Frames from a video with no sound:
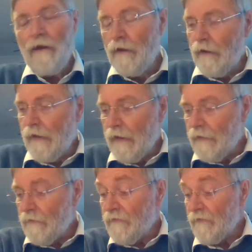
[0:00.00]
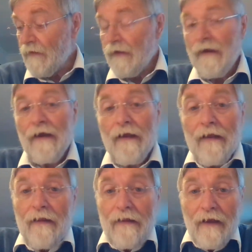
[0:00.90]
And
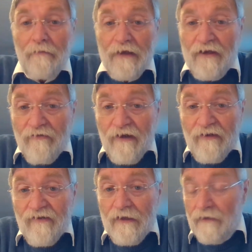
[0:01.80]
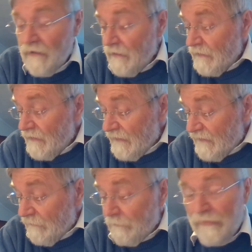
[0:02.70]
that'll be interesting.
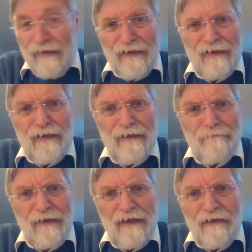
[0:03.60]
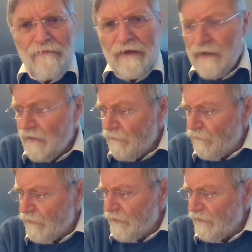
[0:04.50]
It's a pity we didn't
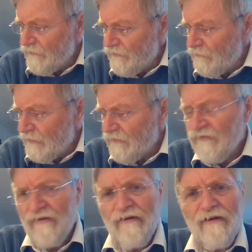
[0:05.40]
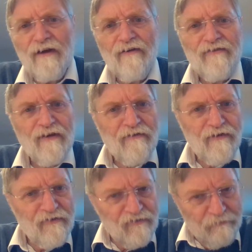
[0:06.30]
organise it a bit sooner, because I could
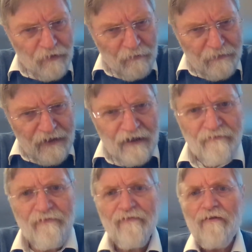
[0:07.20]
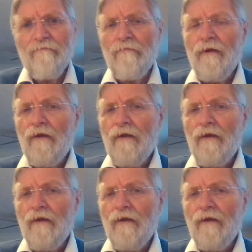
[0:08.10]
have just popped over from